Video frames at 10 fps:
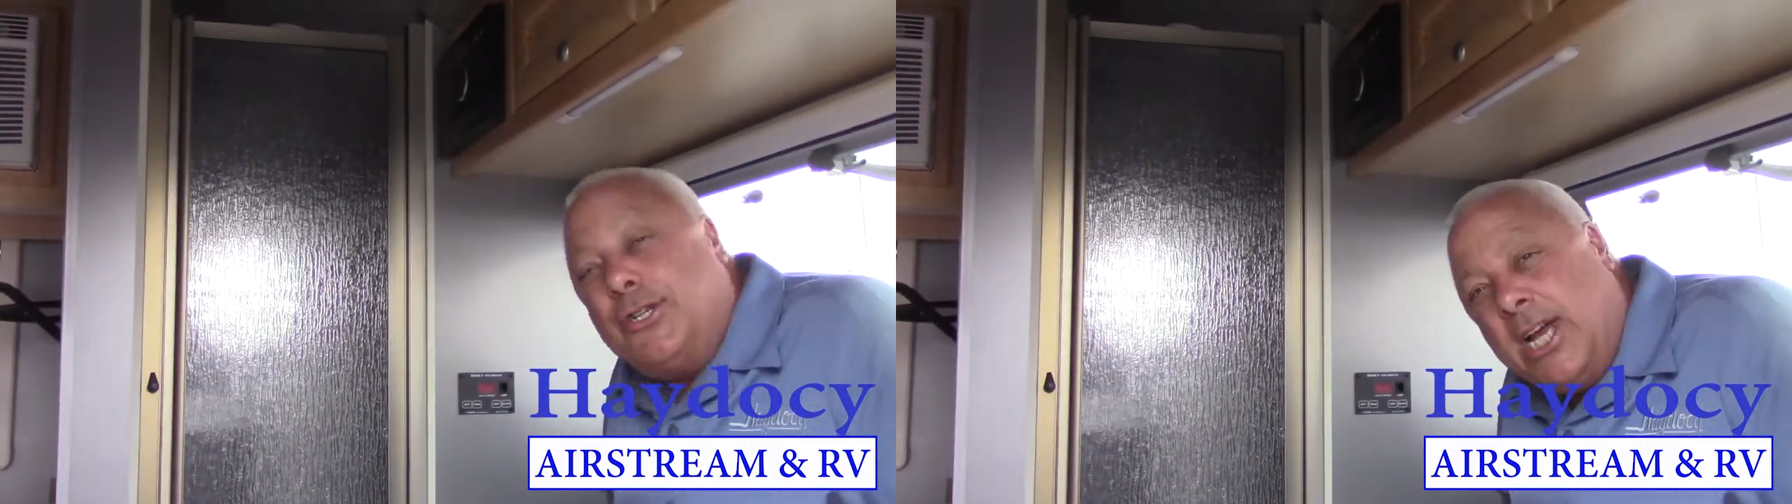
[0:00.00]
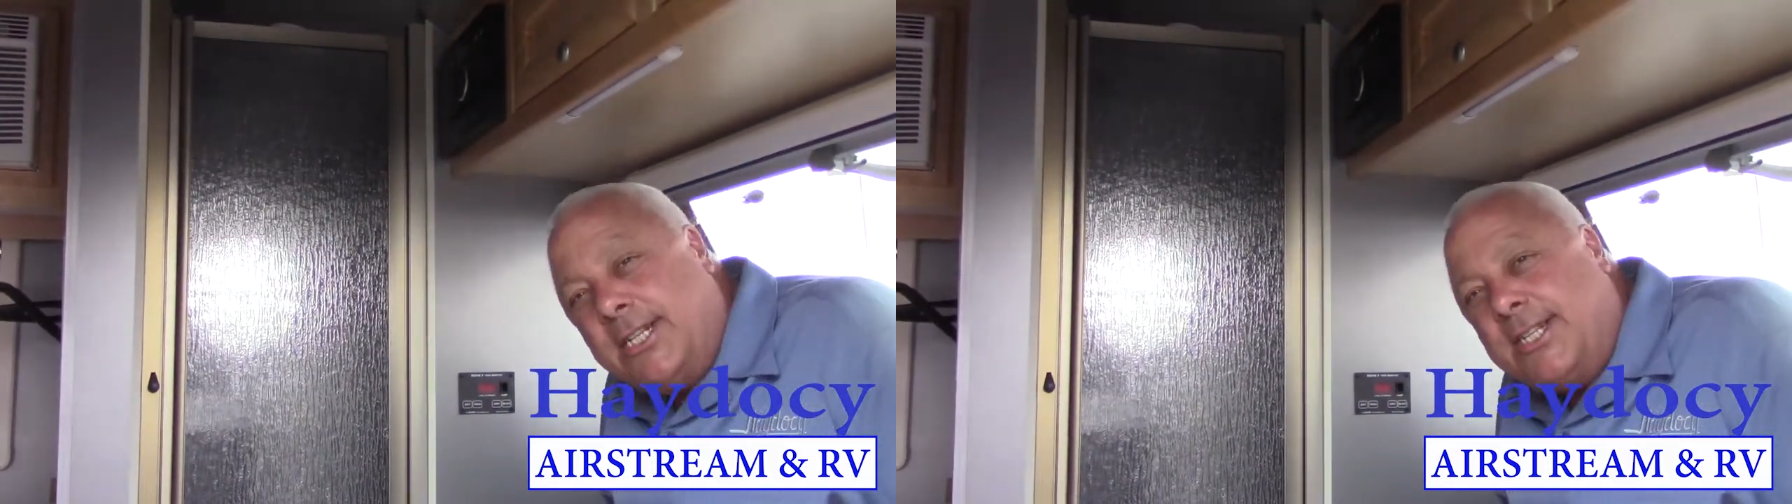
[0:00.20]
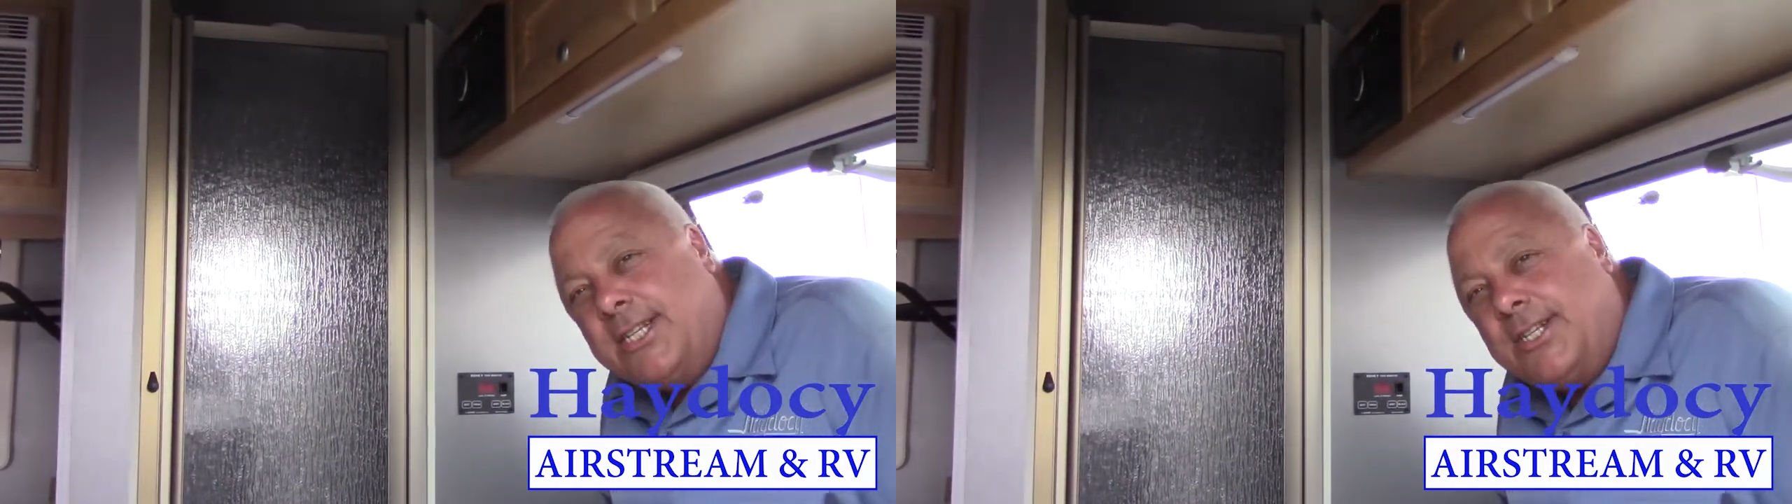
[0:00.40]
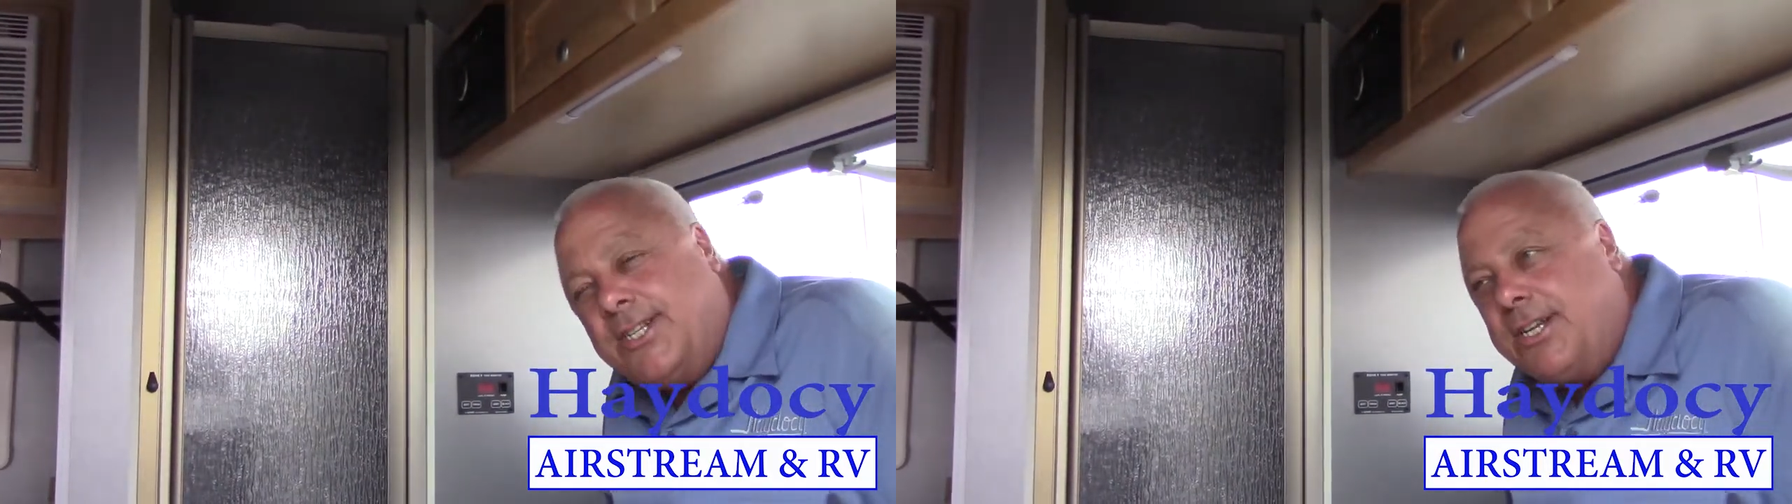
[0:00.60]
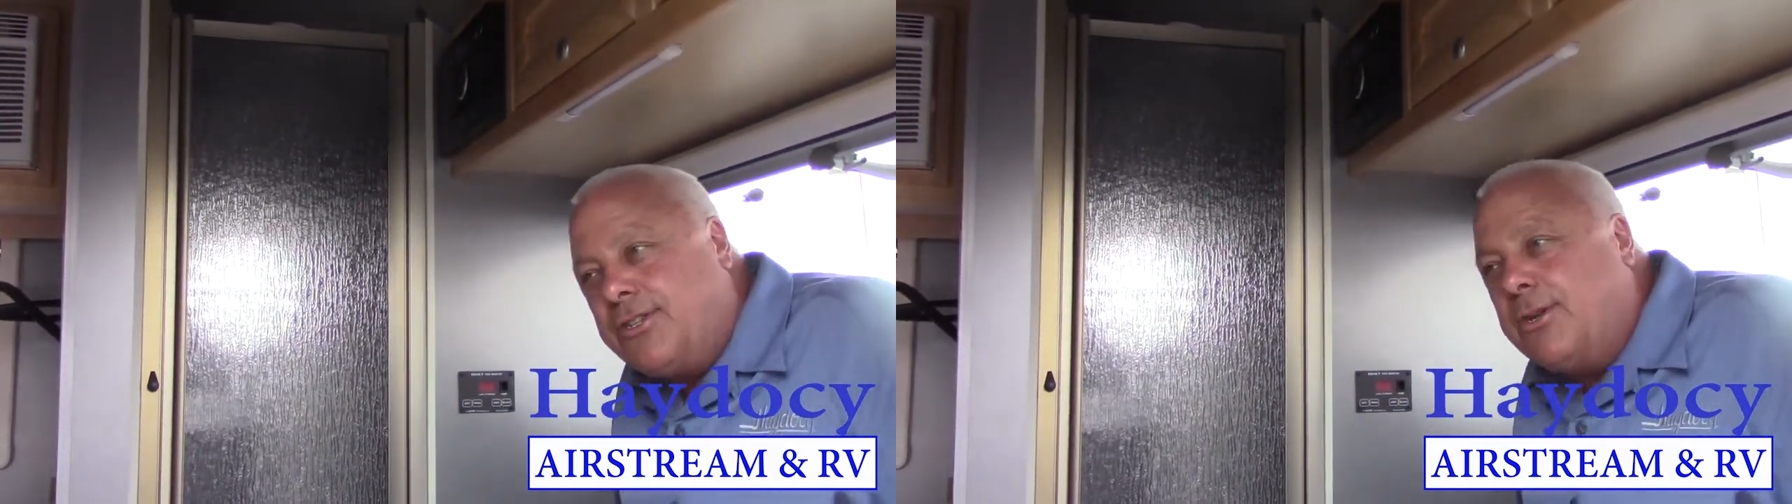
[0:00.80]
Jensen
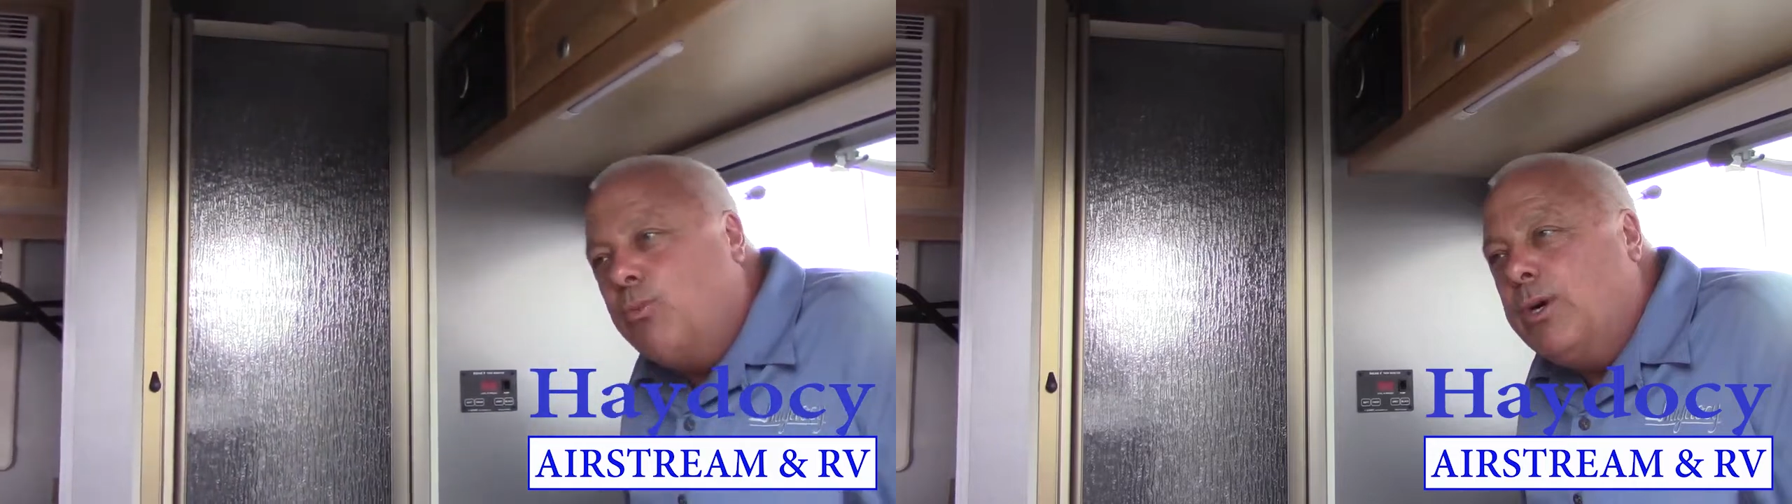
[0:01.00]
system,